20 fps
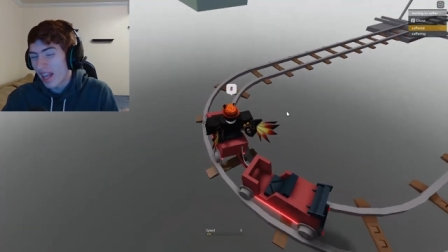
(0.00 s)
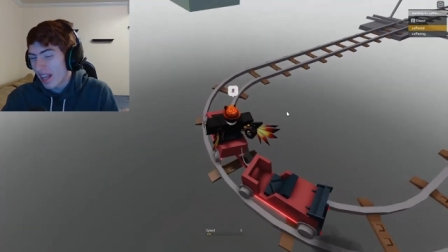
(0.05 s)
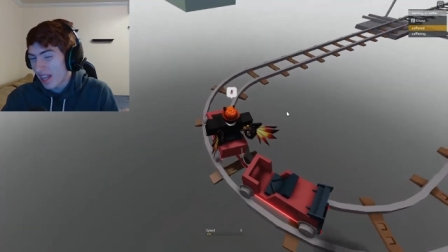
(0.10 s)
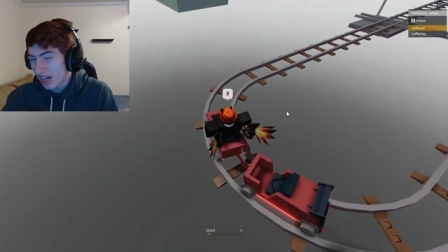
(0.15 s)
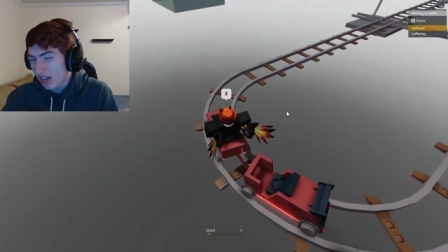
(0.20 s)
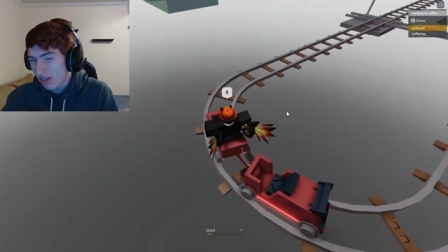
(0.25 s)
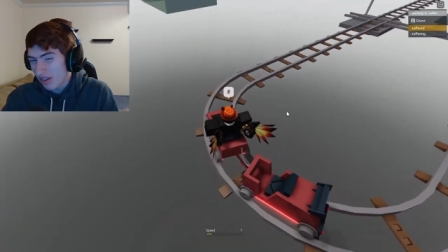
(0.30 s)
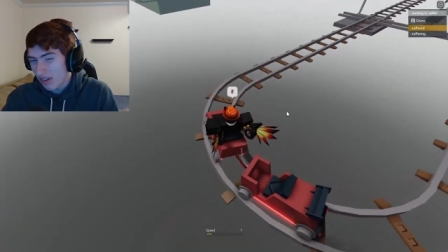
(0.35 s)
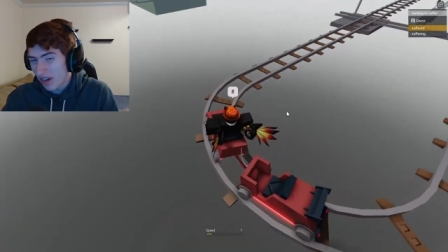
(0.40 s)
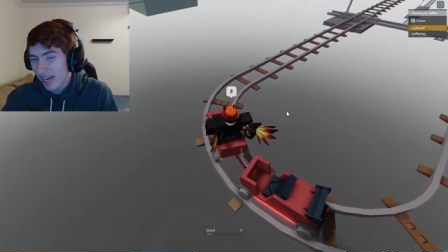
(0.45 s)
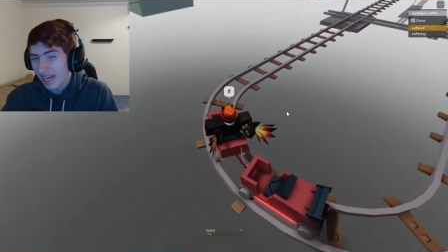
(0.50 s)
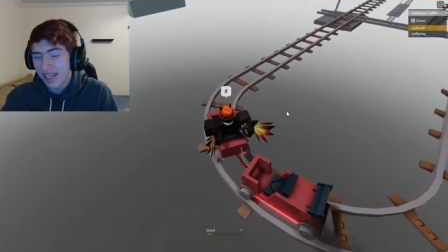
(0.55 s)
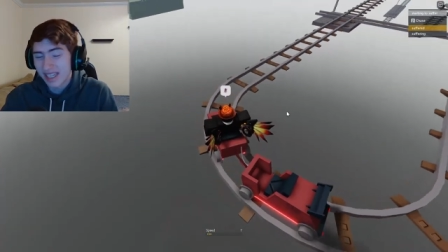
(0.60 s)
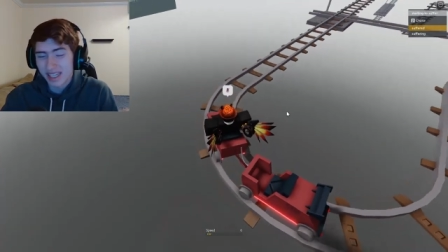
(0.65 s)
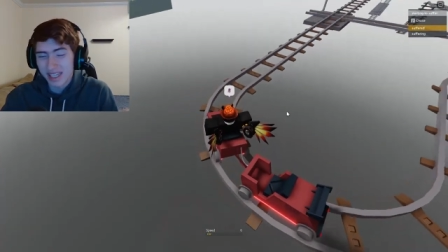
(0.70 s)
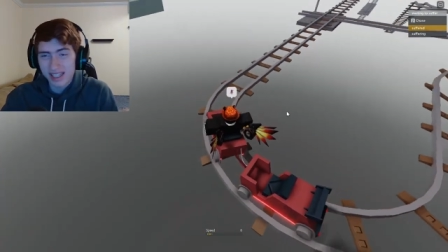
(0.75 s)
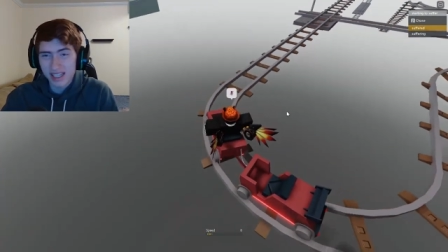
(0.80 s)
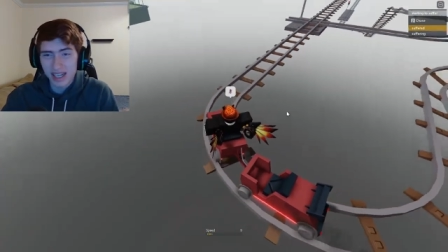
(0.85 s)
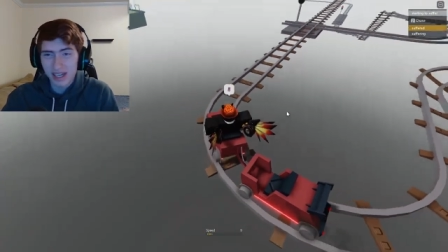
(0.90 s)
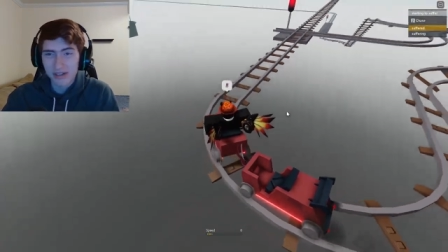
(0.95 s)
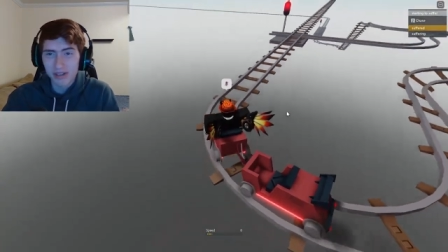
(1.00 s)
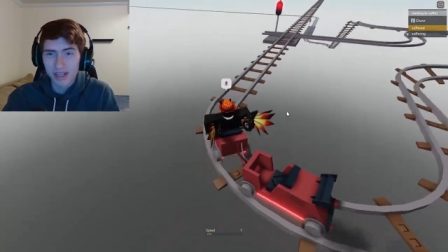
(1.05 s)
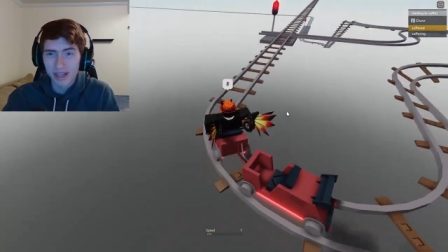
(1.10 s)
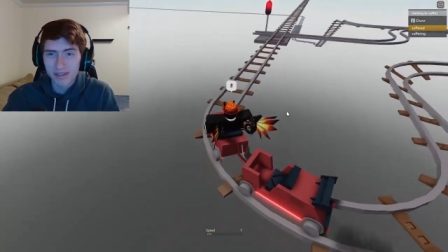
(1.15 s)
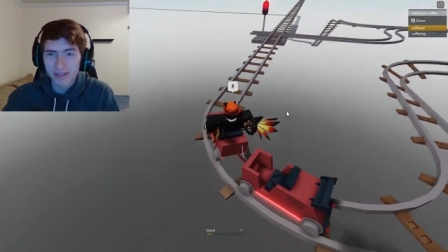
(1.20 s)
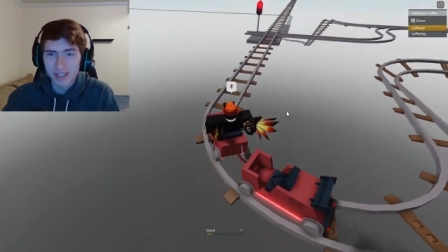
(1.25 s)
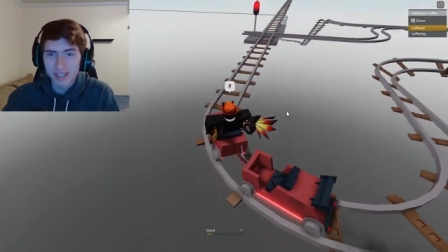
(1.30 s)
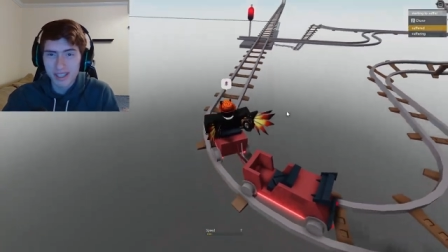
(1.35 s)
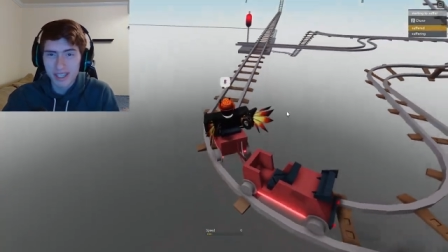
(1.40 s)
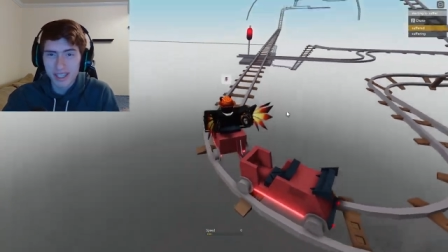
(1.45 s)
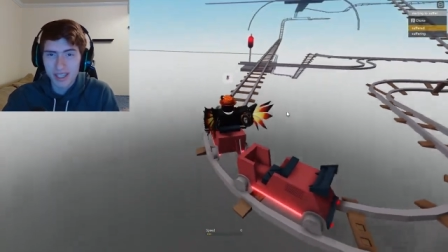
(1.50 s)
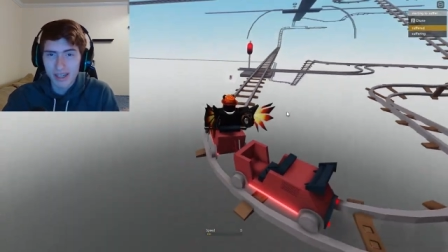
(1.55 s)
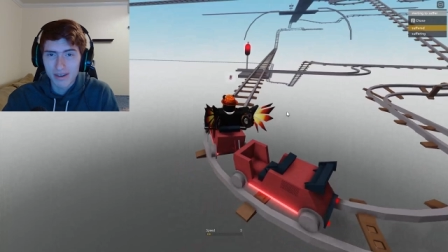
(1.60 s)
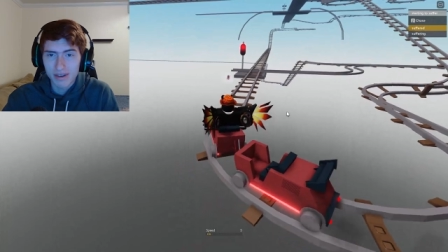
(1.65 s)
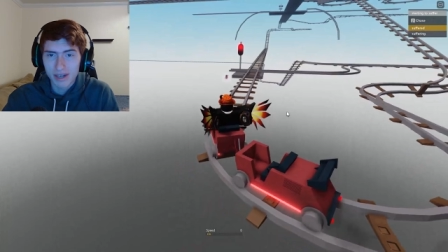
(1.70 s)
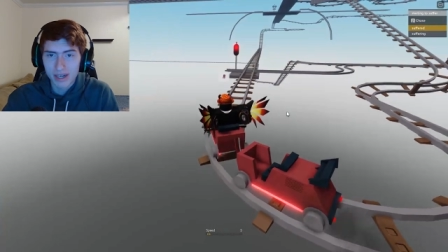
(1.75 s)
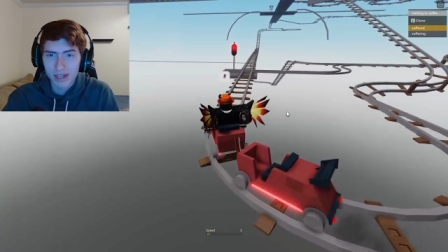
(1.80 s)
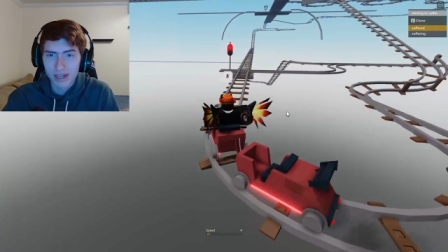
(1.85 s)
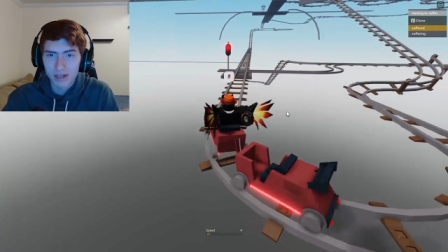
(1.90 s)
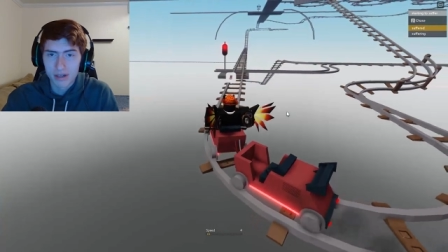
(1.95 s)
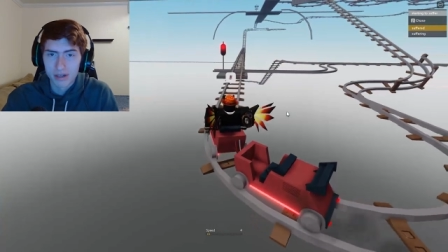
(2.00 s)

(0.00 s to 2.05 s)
the greatest. I will have to say that right now.